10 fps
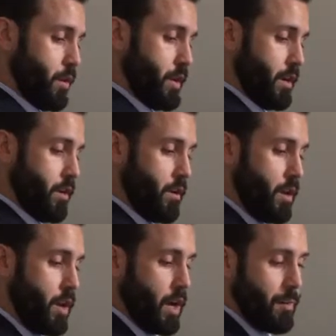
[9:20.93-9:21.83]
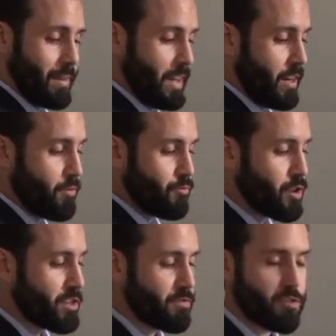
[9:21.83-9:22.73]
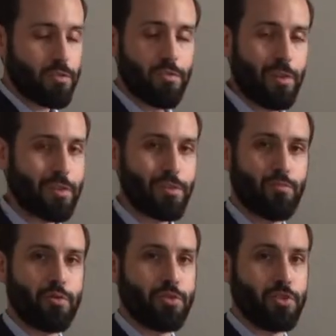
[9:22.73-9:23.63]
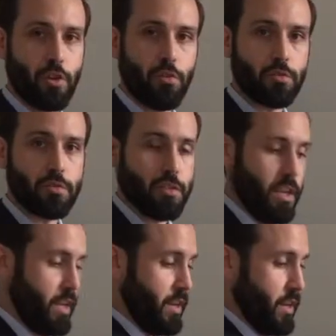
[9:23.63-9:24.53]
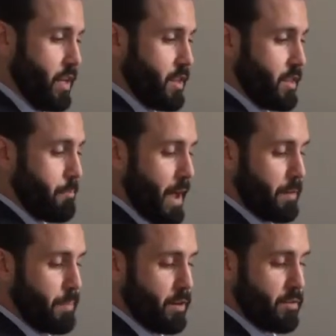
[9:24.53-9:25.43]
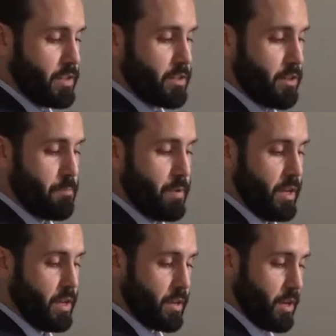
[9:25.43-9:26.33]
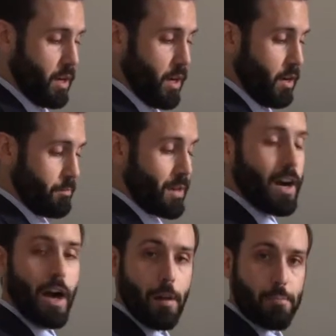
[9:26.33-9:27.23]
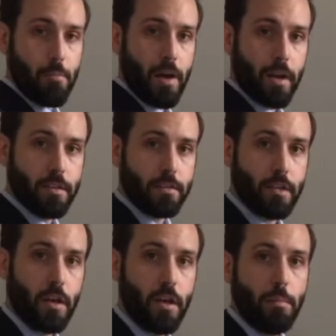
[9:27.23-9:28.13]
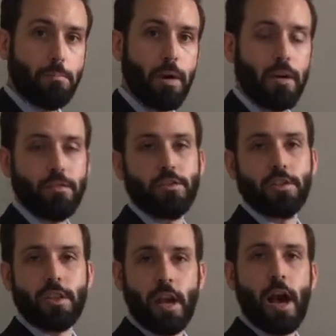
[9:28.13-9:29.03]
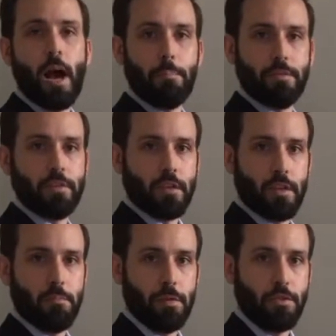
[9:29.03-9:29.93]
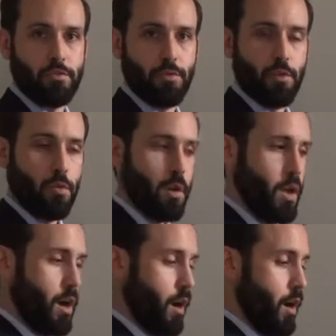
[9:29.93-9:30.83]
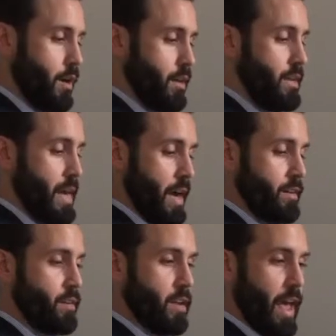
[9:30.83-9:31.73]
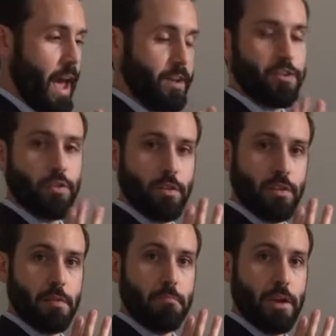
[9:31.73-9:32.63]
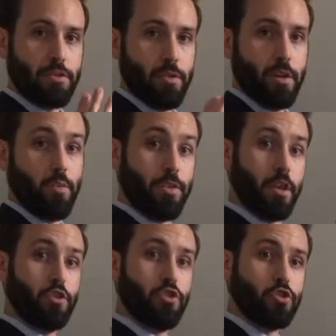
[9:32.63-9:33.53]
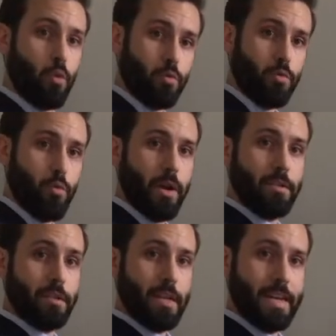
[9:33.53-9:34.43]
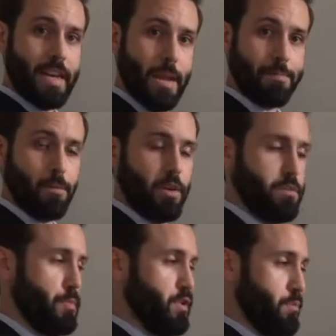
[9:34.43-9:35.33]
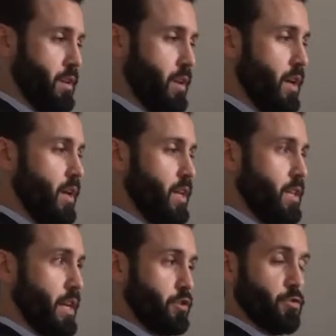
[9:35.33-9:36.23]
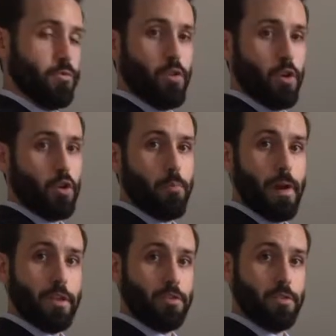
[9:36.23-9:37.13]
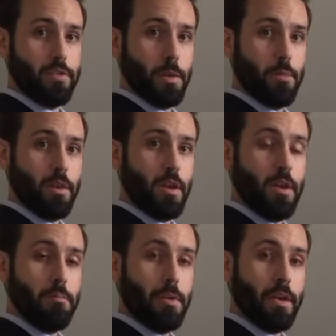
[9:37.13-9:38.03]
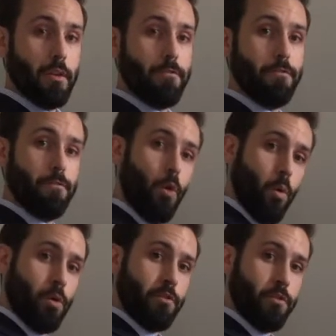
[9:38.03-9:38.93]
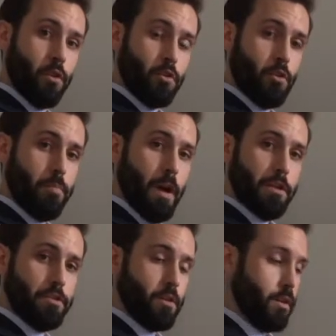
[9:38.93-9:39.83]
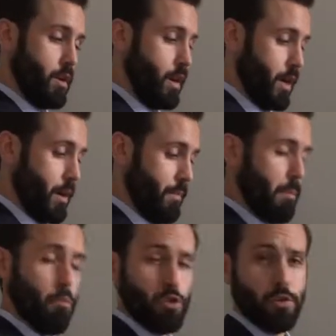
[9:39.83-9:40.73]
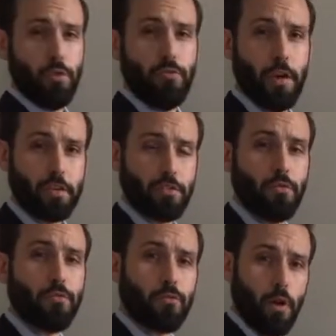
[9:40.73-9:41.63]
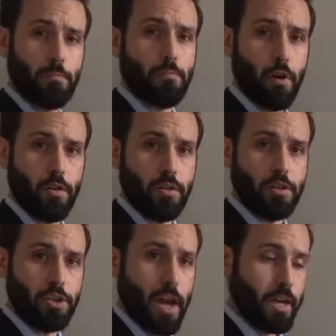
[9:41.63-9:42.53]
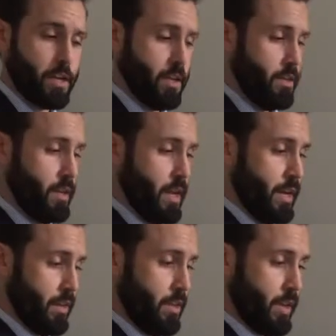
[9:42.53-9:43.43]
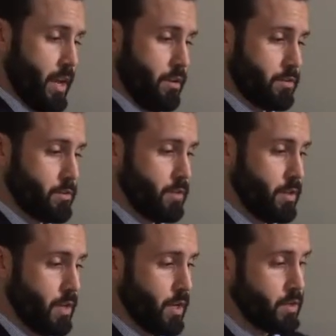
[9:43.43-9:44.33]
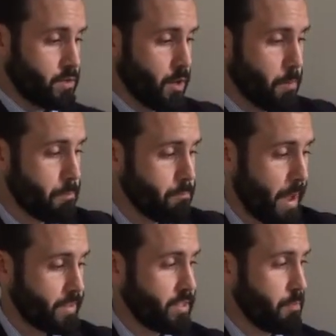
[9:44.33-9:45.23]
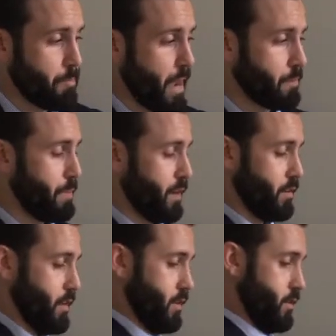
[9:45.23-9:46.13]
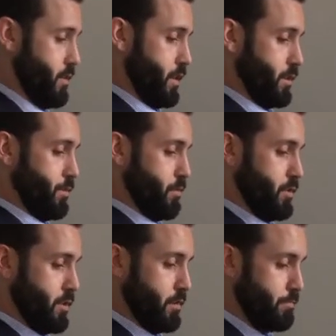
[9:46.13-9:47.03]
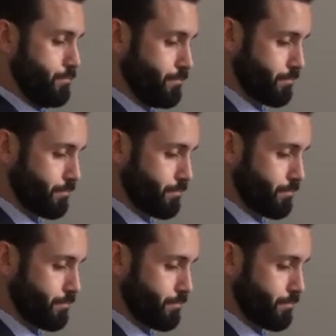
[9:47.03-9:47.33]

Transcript: here. Again, it never really results in the back panel necessarily being compromised, but just the opposite can be true on not accurately measuring with a shoulder to waist and nape to waist measurement the actual vertical posture of someone being a forward vertical posture. That more so affects the front part of the jacket than anything else. So back to the back panel here. Thanks, Fabrizio. Mm-hmm.